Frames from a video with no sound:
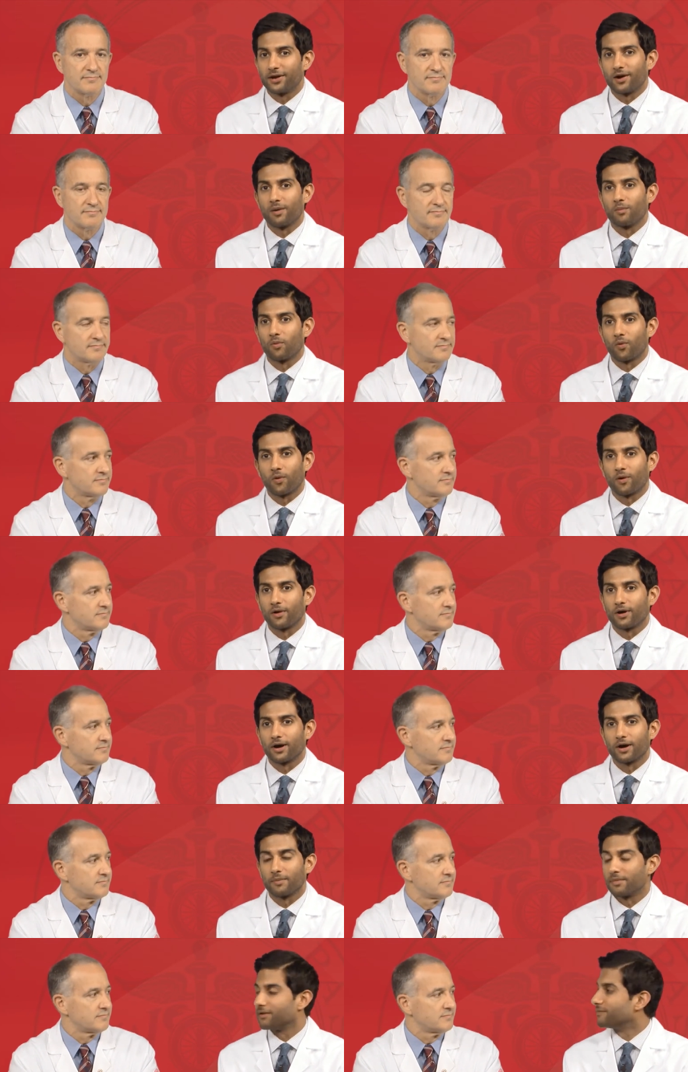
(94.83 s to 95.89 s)
Speaker 1: are more
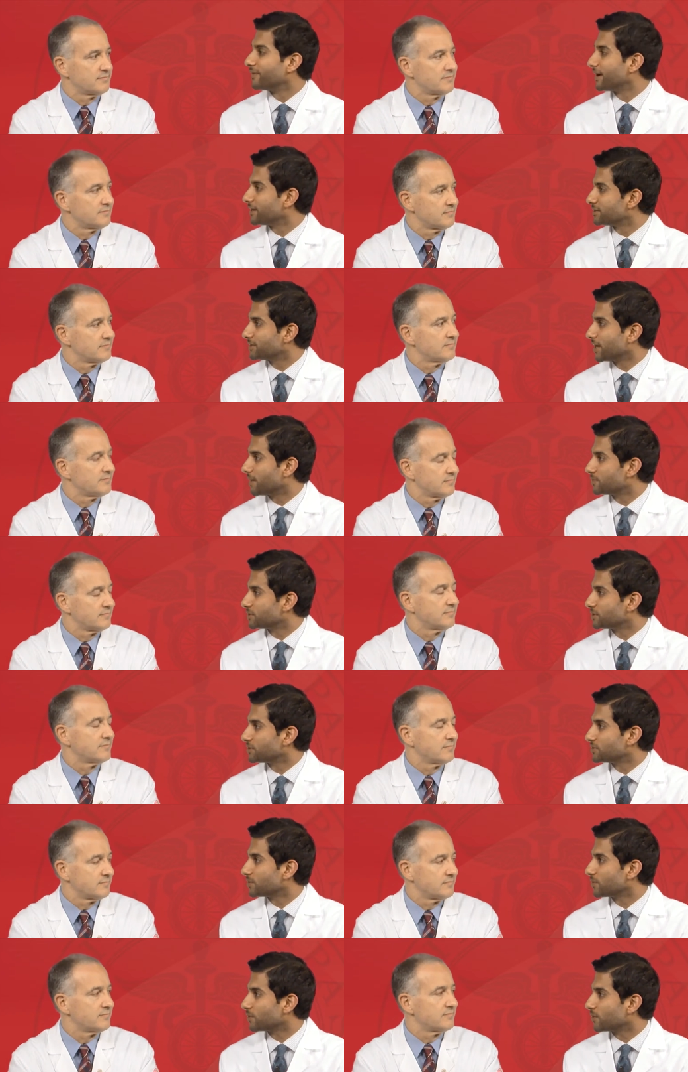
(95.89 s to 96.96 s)
um, advanced
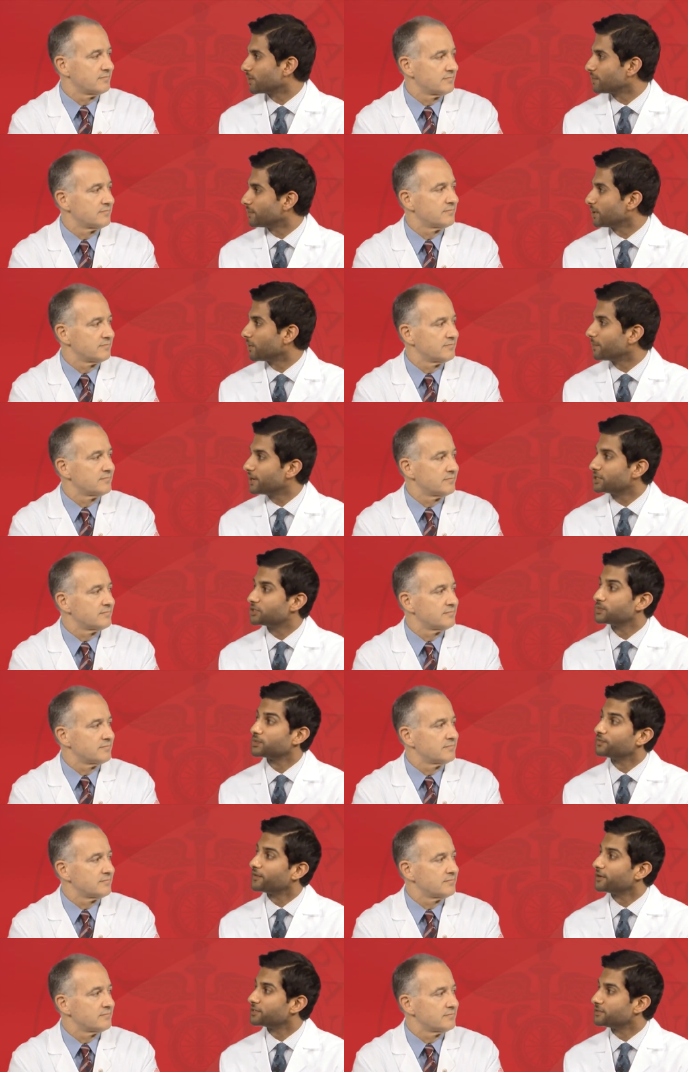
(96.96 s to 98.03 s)
options or, or you know, patients
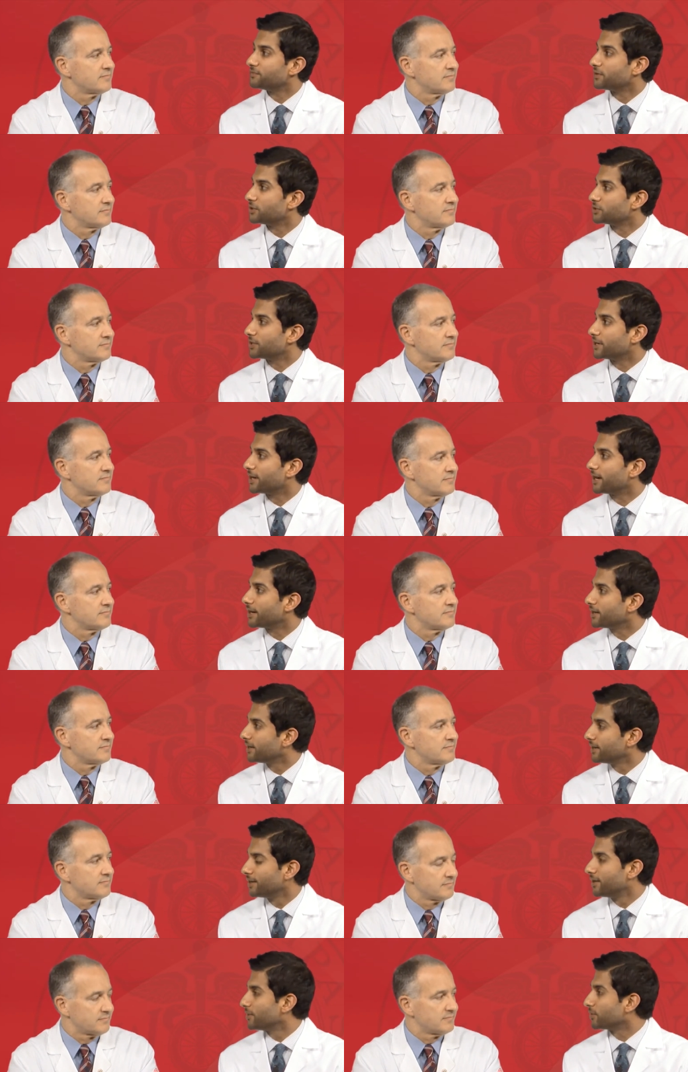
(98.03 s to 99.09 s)
with very severe dry eye.
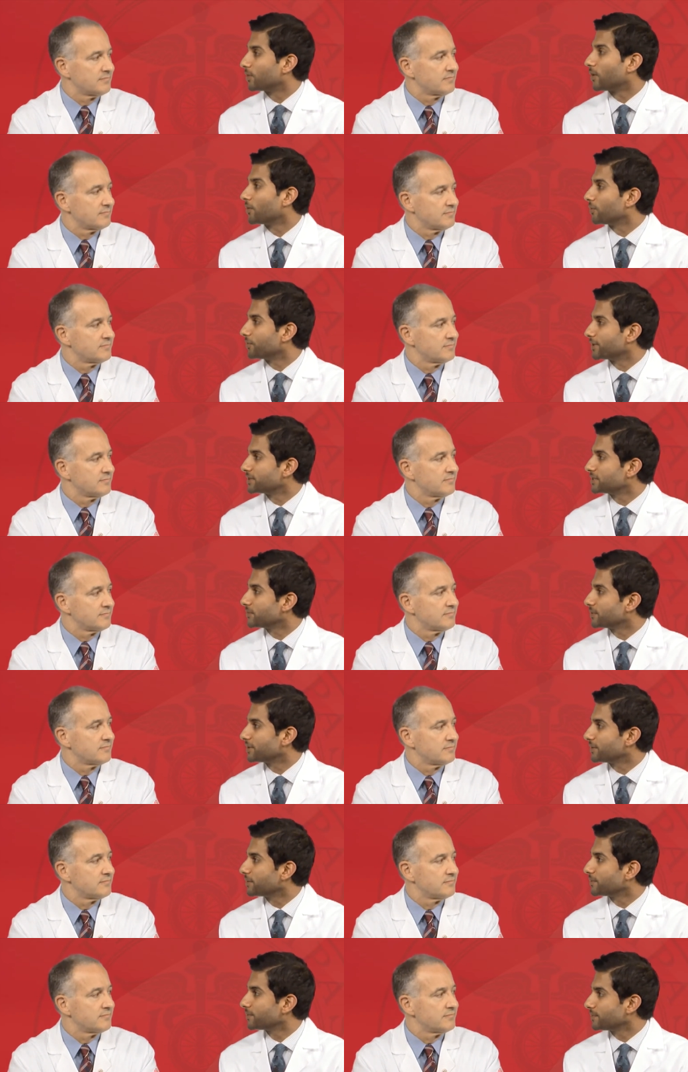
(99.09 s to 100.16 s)
There are other things that we
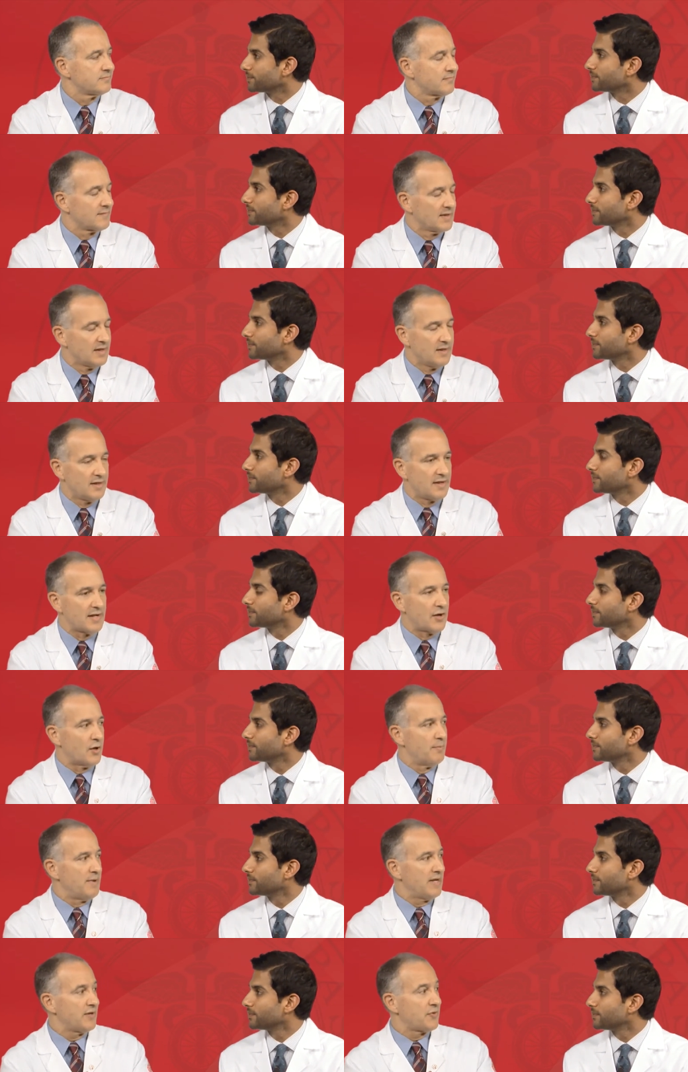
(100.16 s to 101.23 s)
do.
Speaker 2: Now,
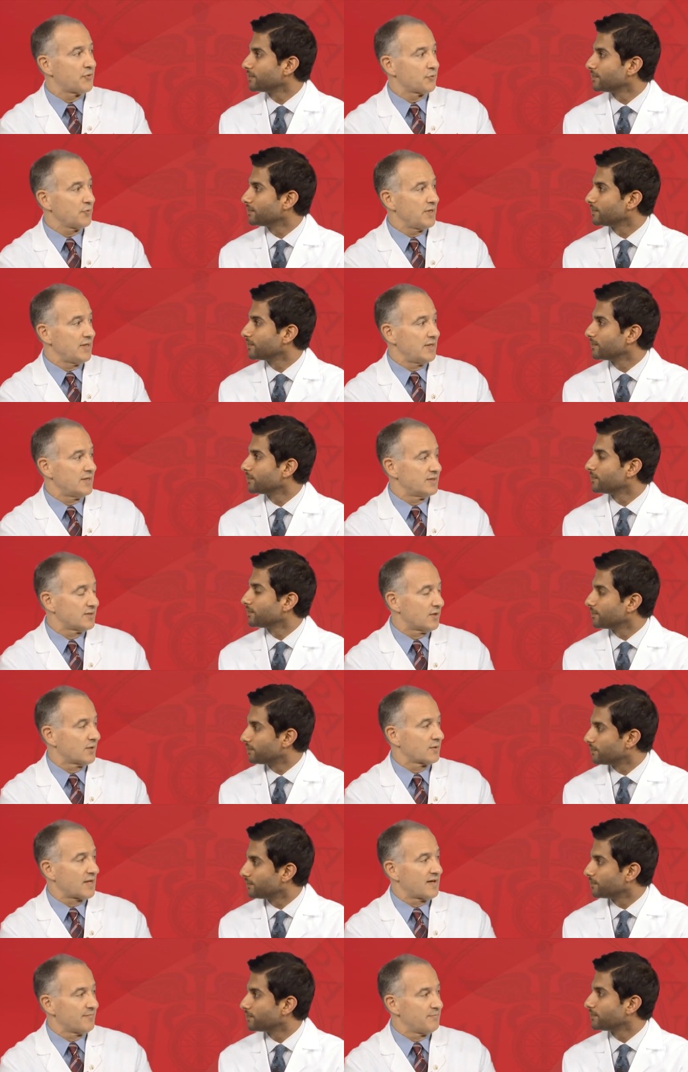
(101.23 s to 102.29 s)
omega-3s
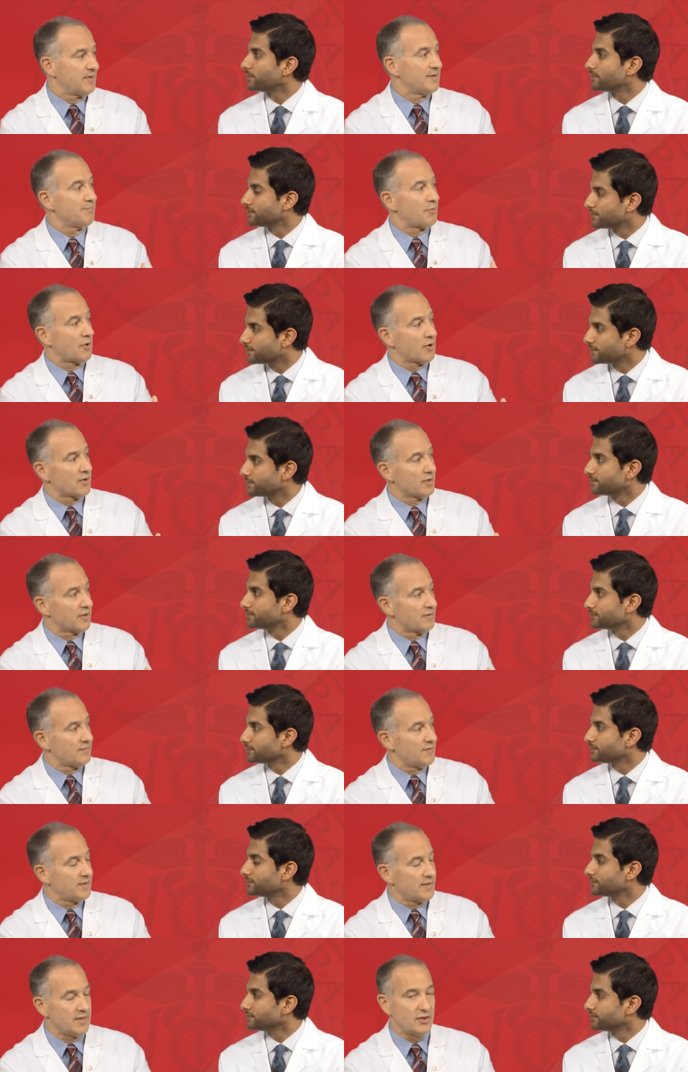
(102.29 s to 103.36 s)
are kind of been part
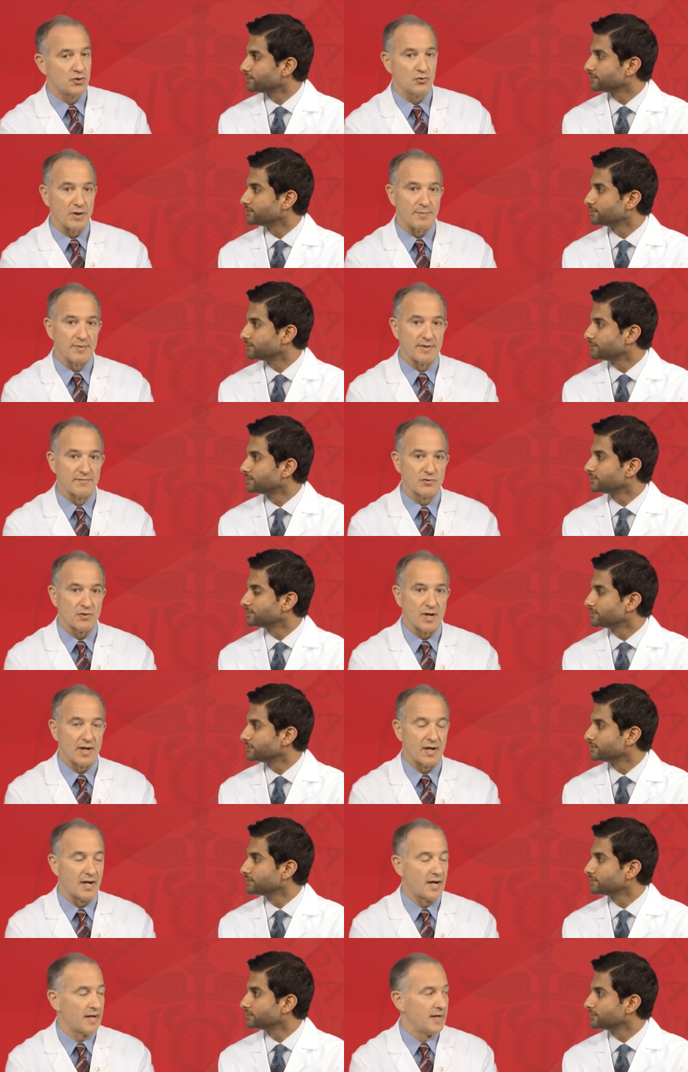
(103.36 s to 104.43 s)
of the treatment of
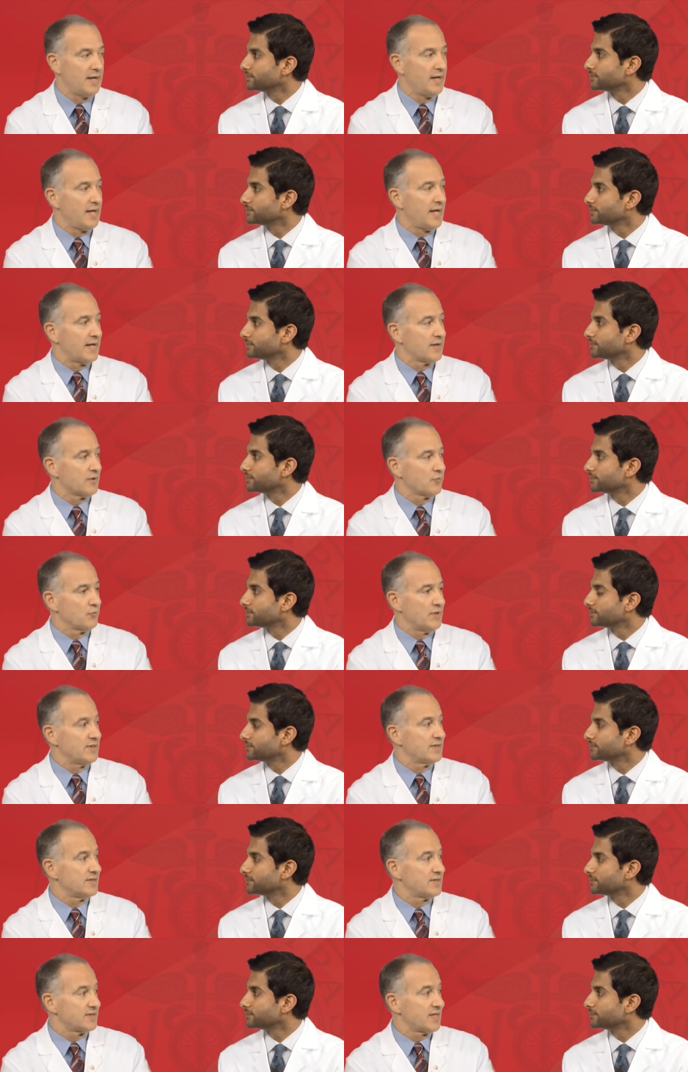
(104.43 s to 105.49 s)
dry eye, and a
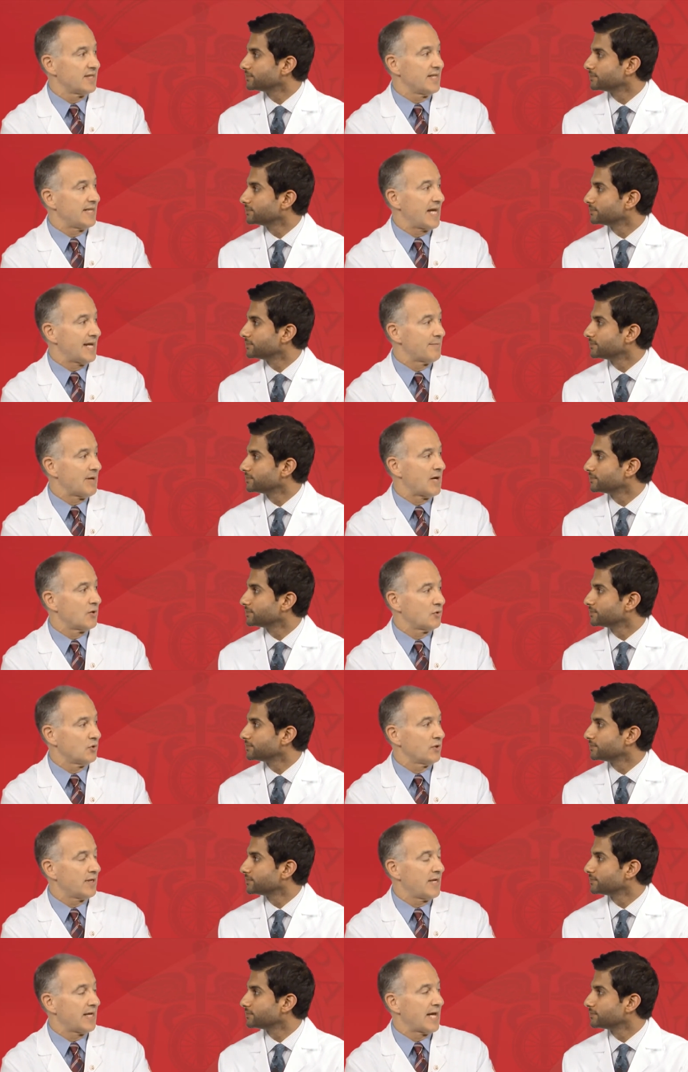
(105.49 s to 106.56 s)
recent study came out looking